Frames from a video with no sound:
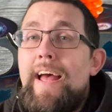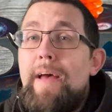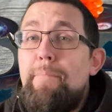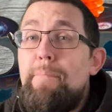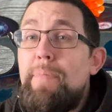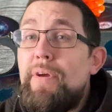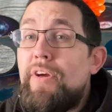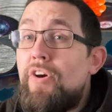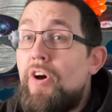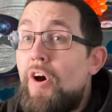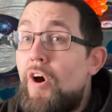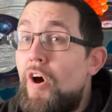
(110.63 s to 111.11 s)

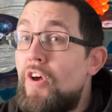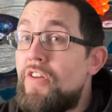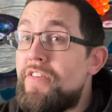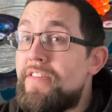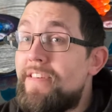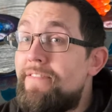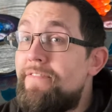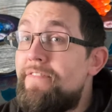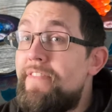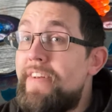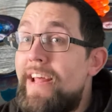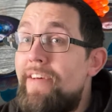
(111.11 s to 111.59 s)
because
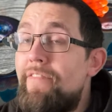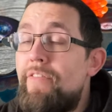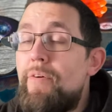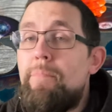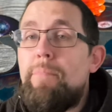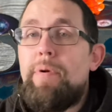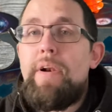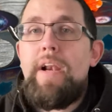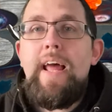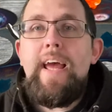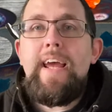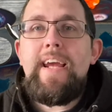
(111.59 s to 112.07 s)
I've never
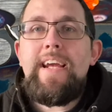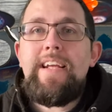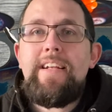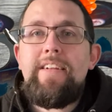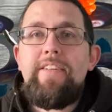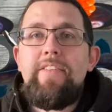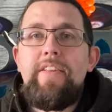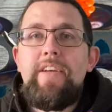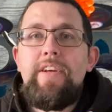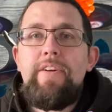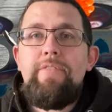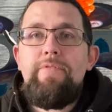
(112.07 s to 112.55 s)
played
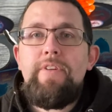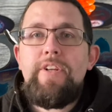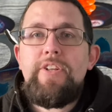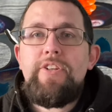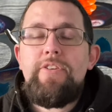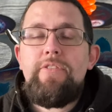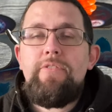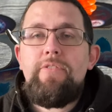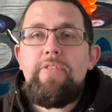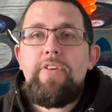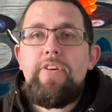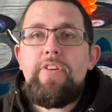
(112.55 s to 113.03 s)
the
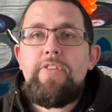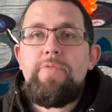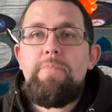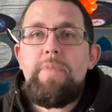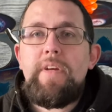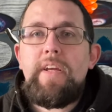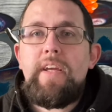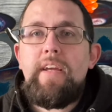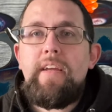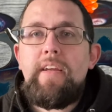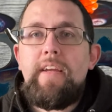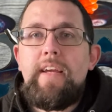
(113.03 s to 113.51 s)
original
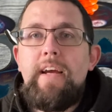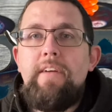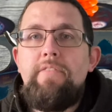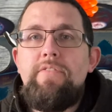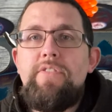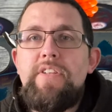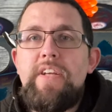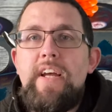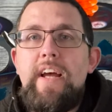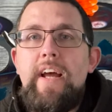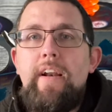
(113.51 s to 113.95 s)
Cosmic Encounter,